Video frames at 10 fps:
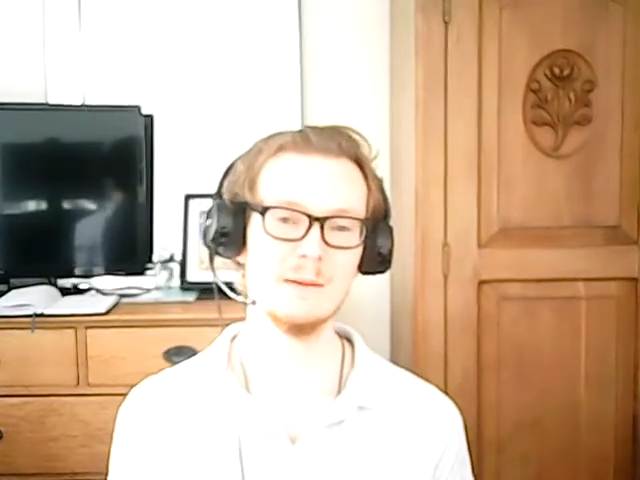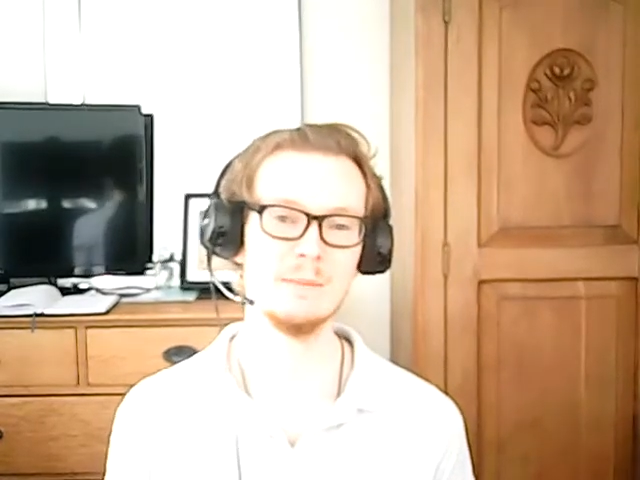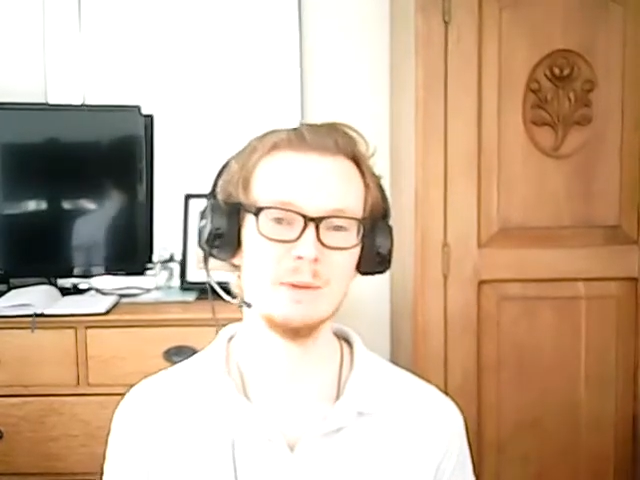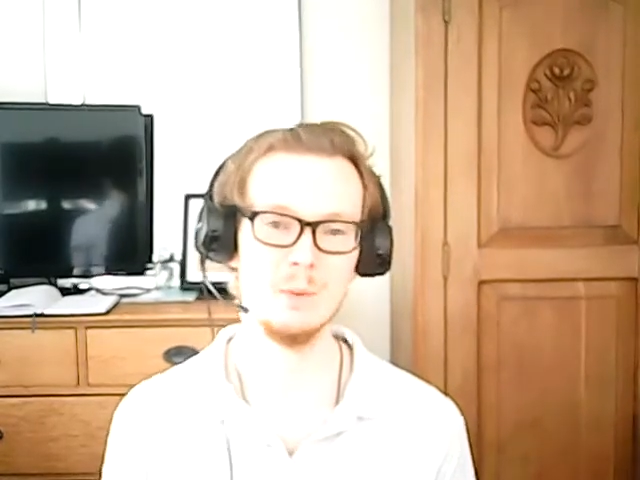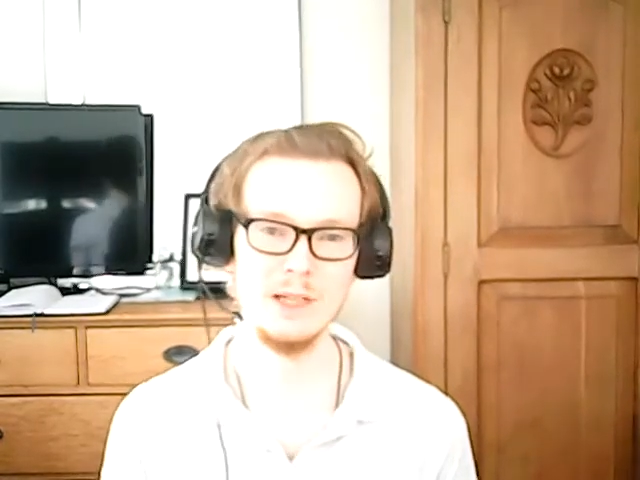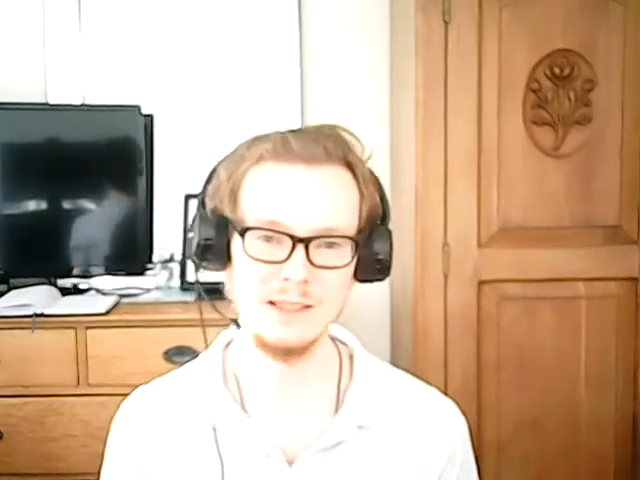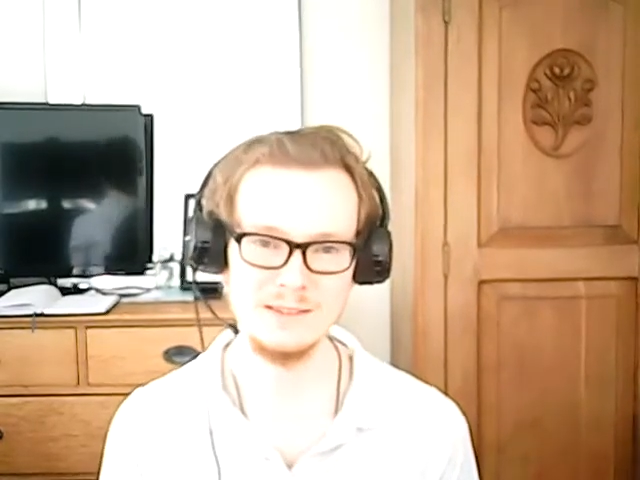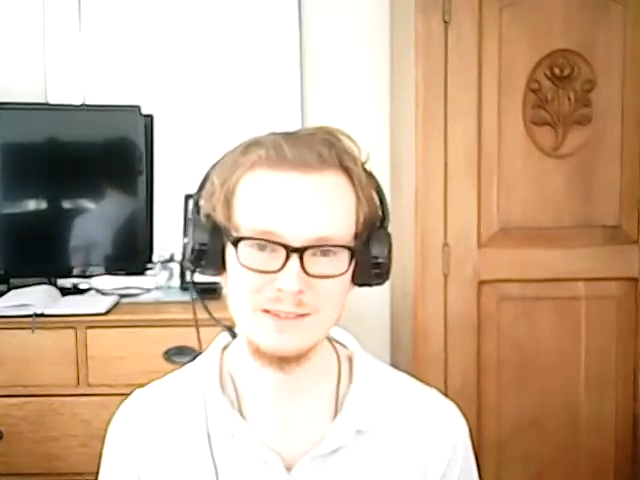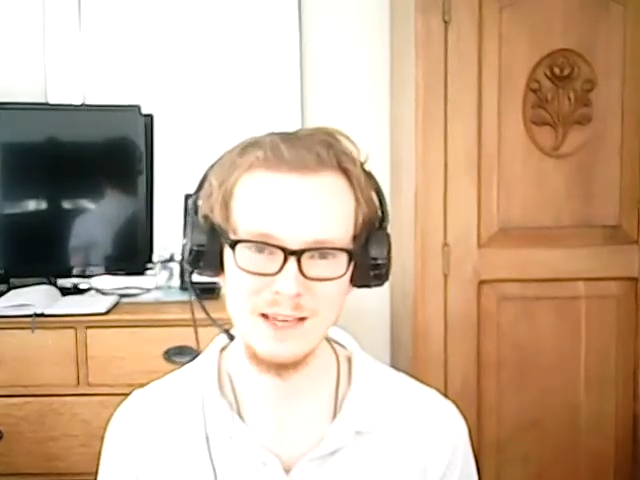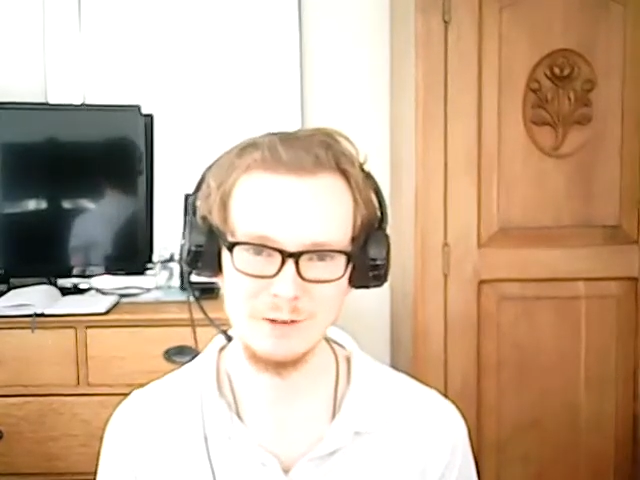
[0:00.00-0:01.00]
Be willing
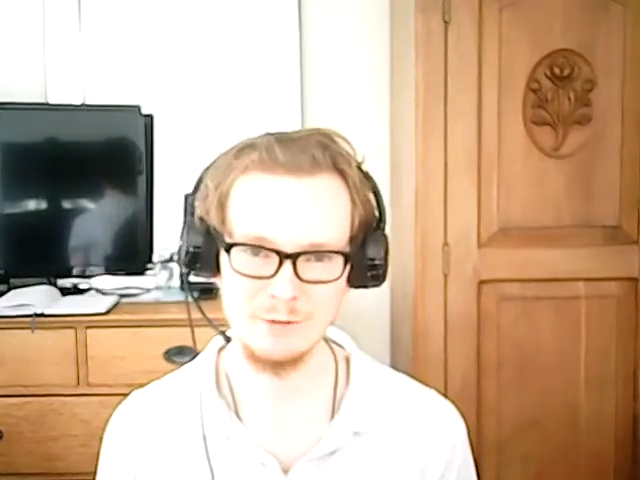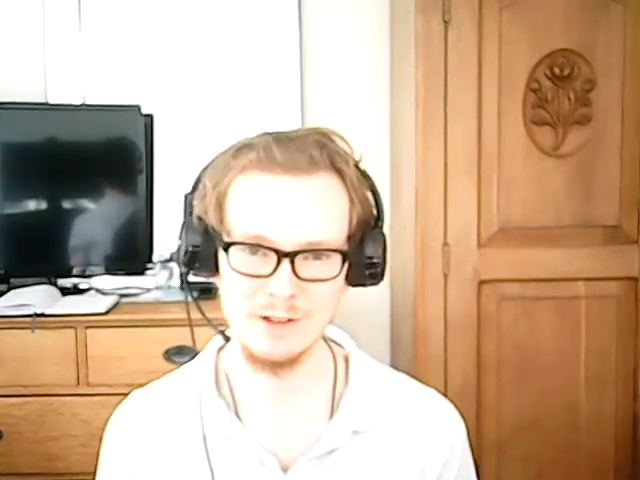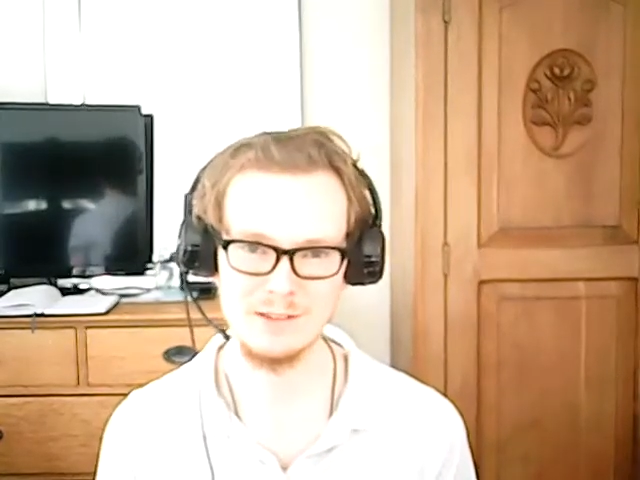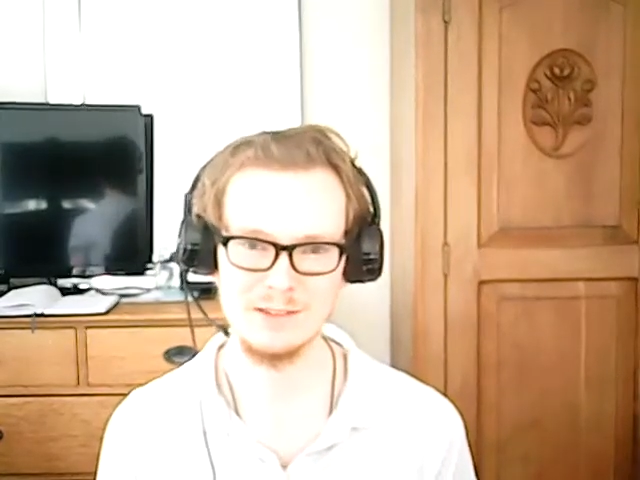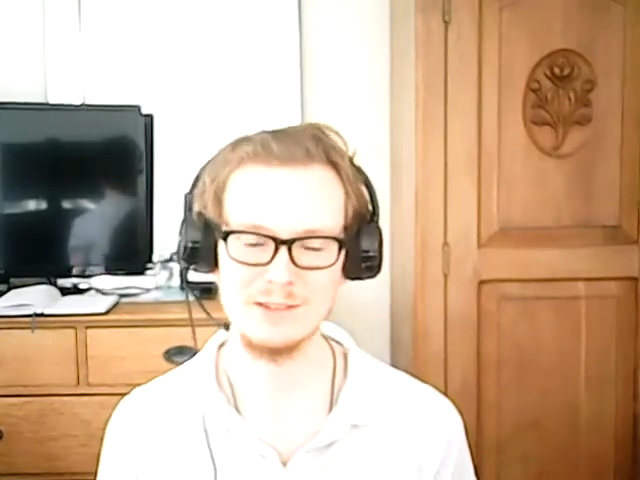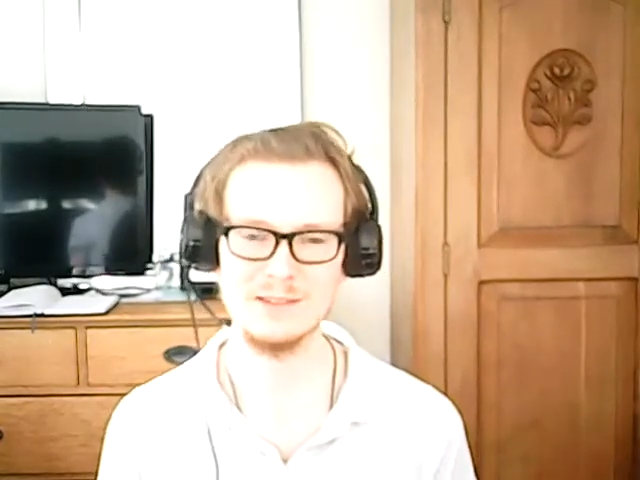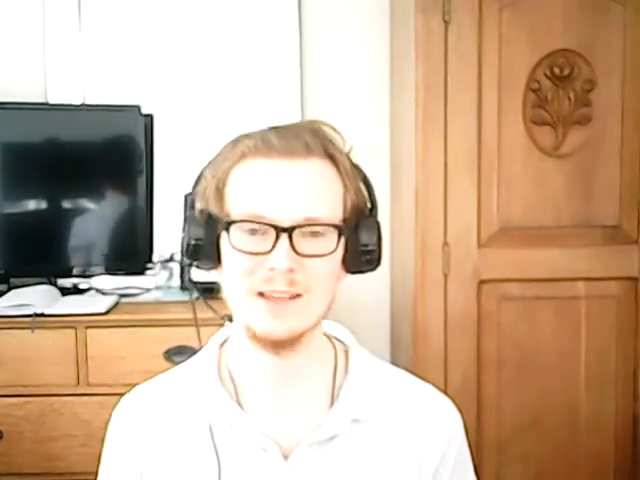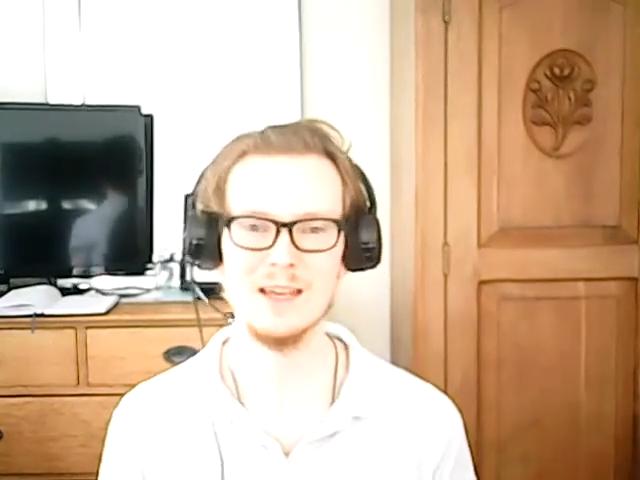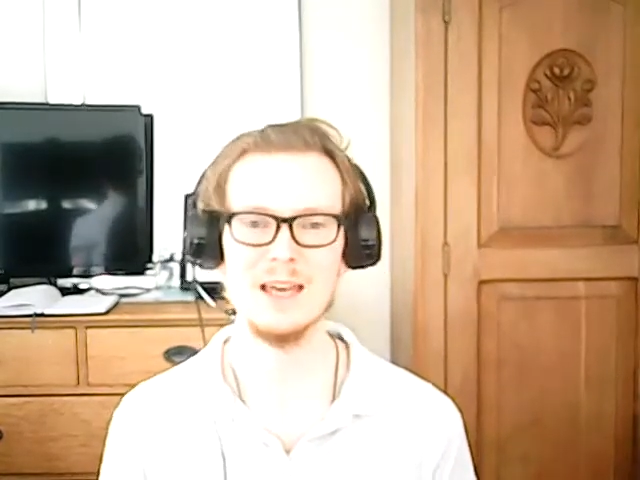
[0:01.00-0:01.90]
to take risks